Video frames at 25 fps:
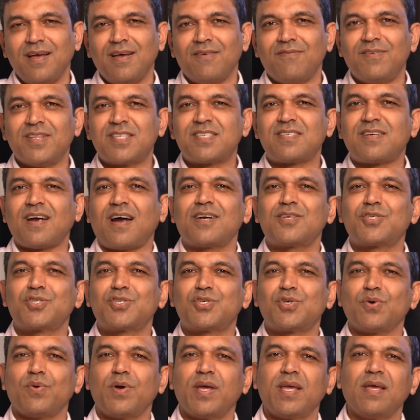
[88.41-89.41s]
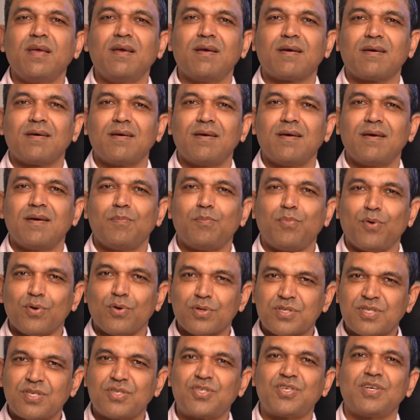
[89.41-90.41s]
will start showing
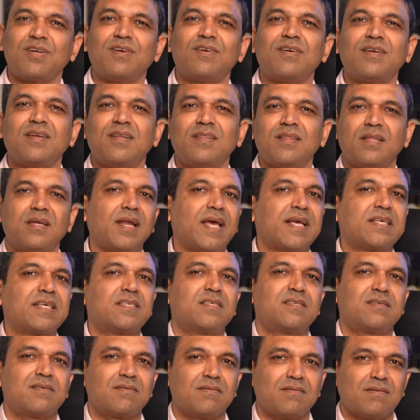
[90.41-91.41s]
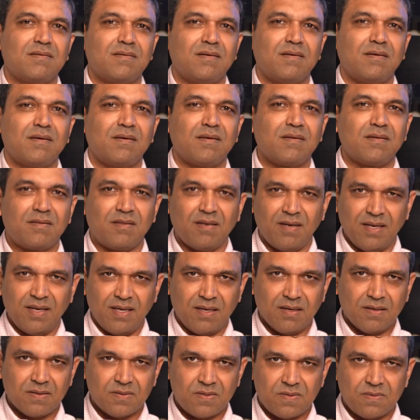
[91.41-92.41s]
poster children in the next 3
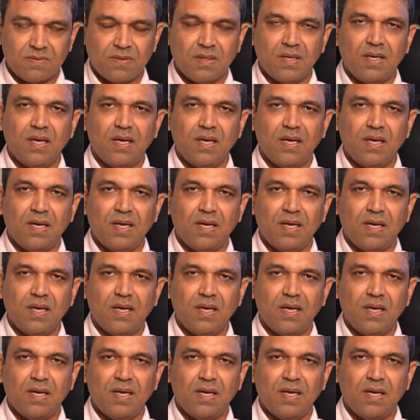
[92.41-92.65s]
years.